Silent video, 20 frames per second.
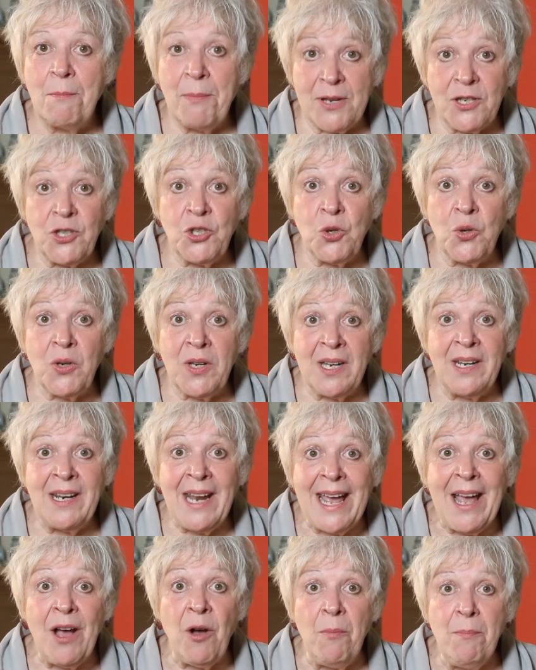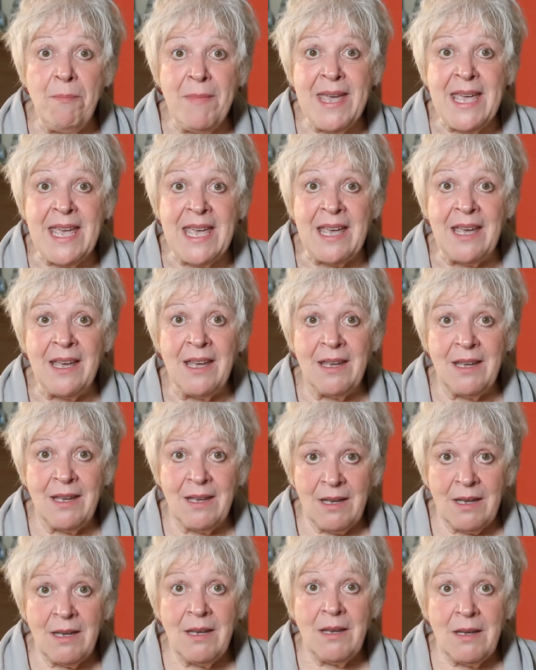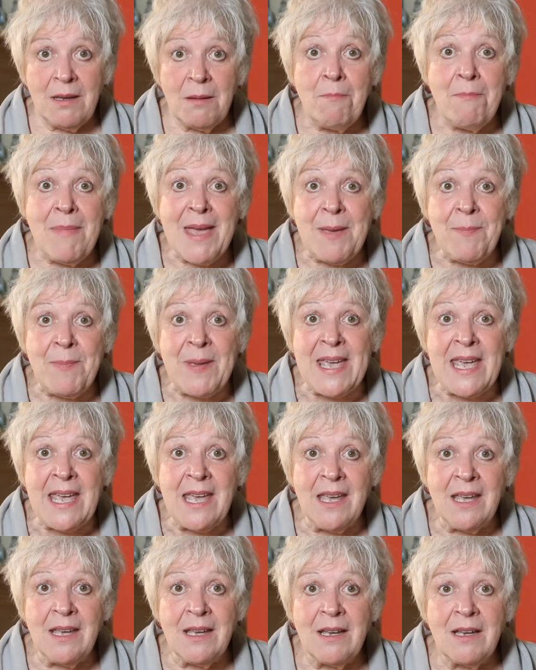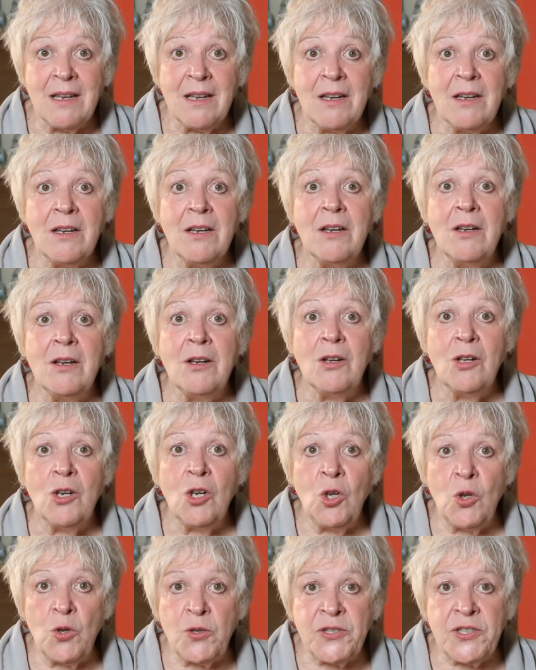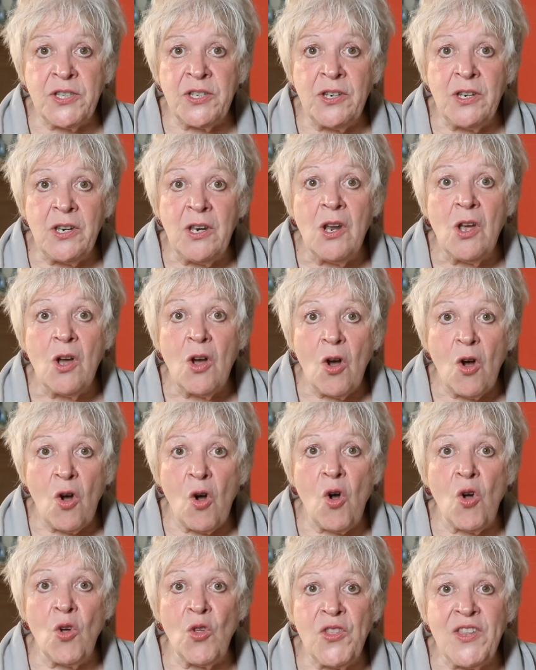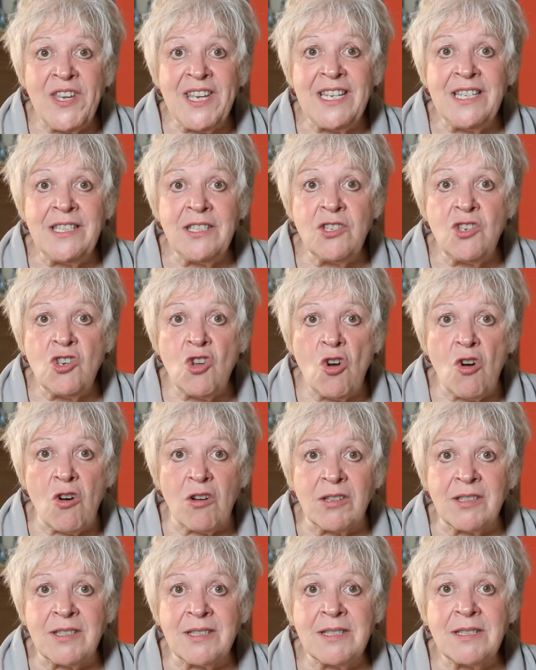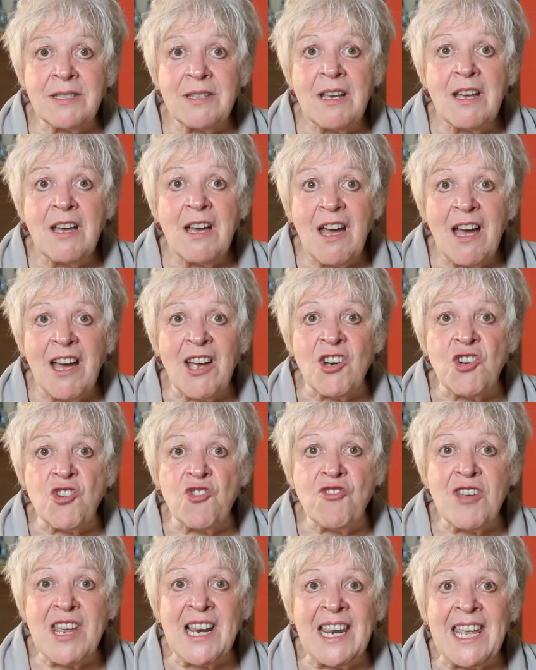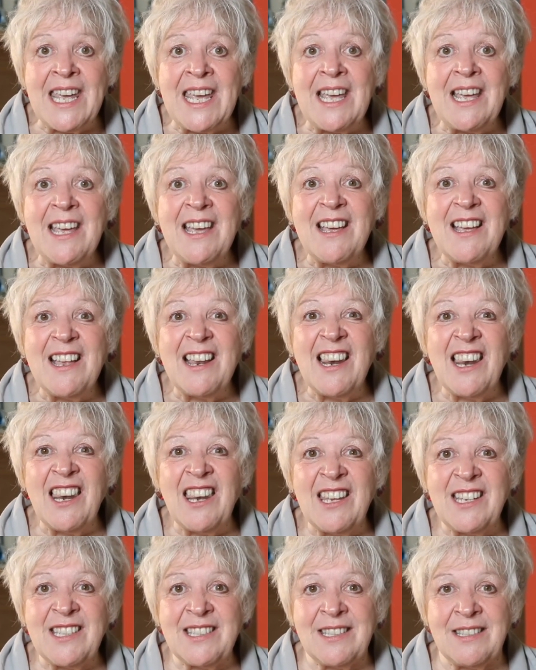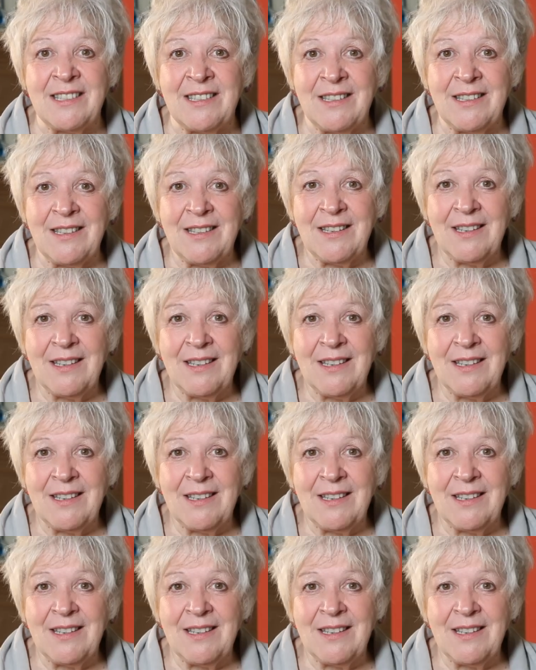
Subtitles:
But you can help me, maybe, loosen all these knots and really listen.